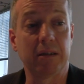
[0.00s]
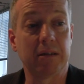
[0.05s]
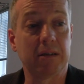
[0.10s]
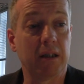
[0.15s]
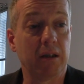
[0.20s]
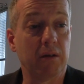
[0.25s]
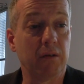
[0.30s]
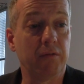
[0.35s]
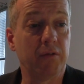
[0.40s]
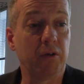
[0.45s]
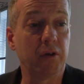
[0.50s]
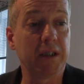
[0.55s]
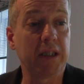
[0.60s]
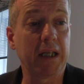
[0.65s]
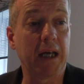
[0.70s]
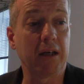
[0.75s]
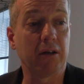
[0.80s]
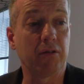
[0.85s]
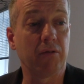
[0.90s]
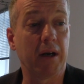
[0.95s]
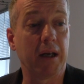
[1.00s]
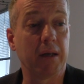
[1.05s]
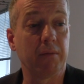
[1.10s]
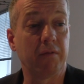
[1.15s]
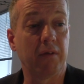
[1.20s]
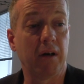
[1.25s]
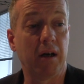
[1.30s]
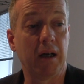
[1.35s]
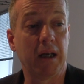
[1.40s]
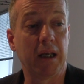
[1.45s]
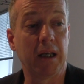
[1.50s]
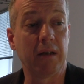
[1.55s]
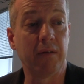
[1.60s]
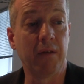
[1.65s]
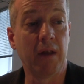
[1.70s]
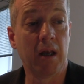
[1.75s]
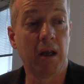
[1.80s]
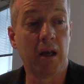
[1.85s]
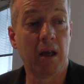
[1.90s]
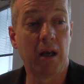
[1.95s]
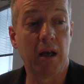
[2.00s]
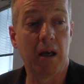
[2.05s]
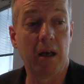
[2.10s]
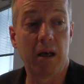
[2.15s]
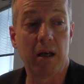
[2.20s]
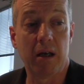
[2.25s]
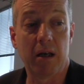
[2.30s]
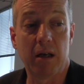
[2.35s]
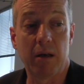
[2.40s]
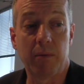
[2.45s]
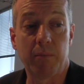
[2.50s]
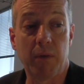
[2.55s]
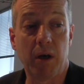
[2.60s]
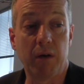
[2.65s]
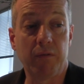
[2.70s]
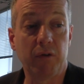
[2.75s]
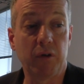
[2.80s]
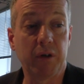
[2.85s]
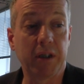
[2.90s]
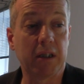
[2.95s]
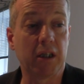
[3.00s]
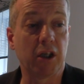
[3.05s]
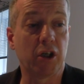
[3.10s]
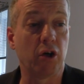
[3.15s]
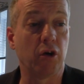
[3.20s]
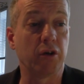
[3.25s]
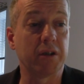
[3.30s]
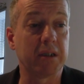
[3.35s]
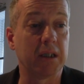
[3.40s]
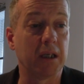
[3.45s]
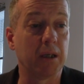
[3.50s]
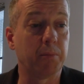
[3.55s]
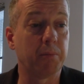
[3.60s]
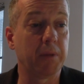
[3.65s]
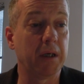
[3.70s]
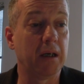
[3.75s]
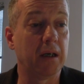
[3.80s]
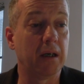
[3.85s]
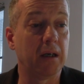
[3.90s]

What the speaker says: So avoid that grapevine, avoid the gossip.